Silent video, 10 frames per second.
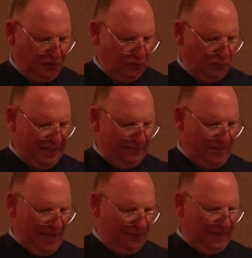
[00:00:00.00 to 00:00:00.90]
to
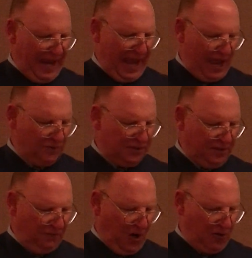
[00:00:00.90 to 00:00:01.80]
rebuild the house
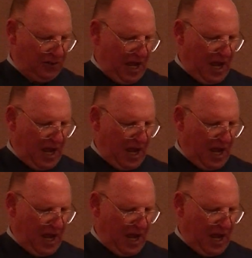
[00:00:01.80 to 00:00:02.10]
of our